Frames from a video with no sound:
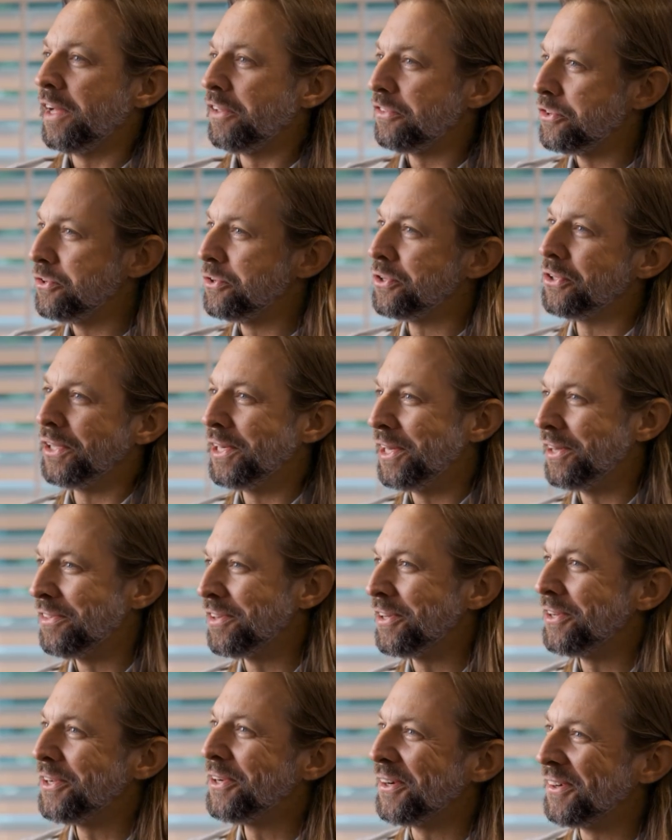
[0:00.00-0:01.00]
takes two
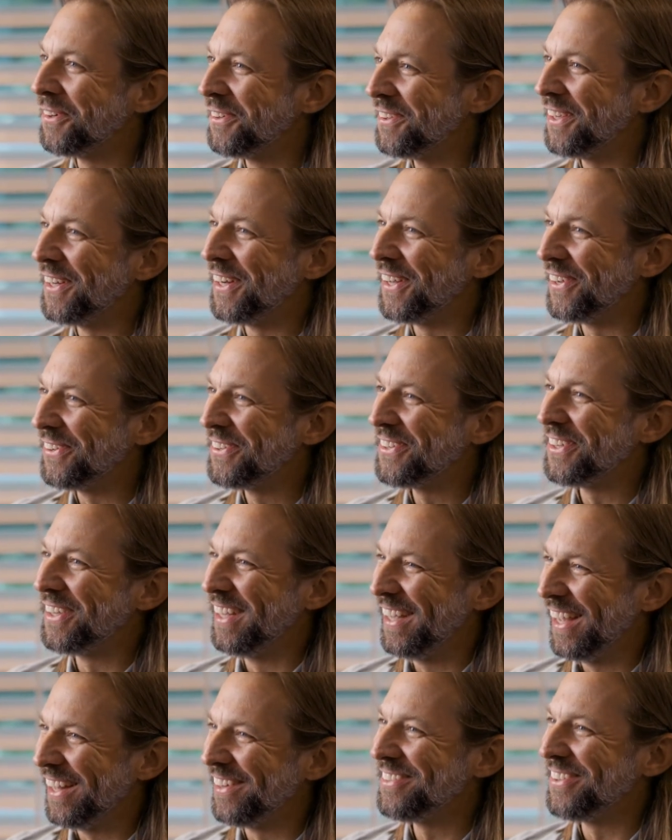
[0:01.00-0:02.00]
cleanings a year, you know, wow.
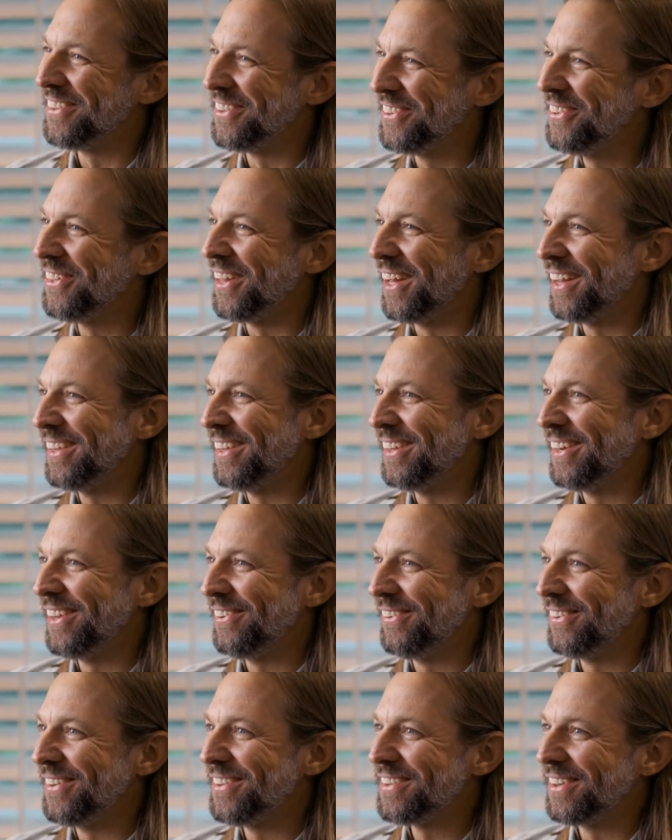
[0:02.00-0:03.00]
to yeah, to do that, you
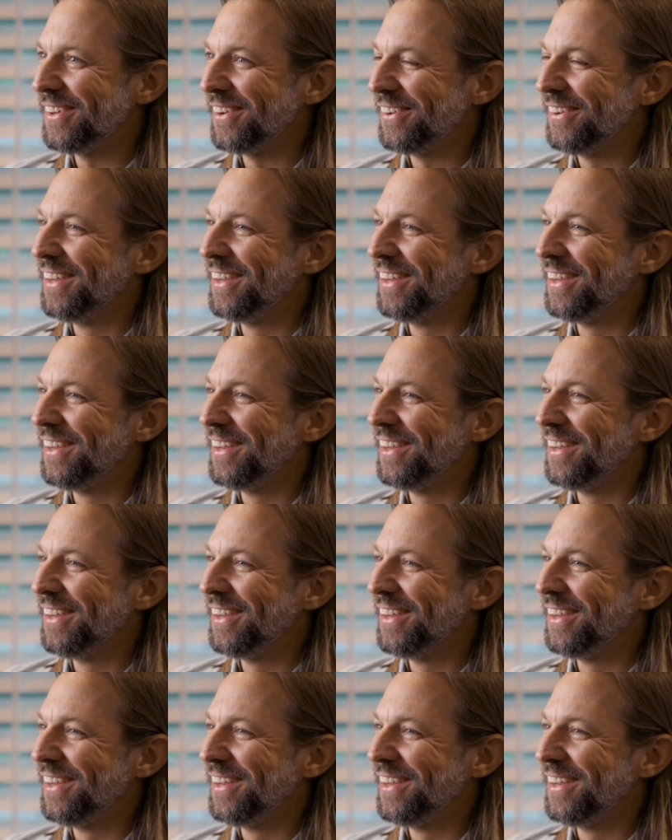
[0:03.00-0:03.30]
know, and, and so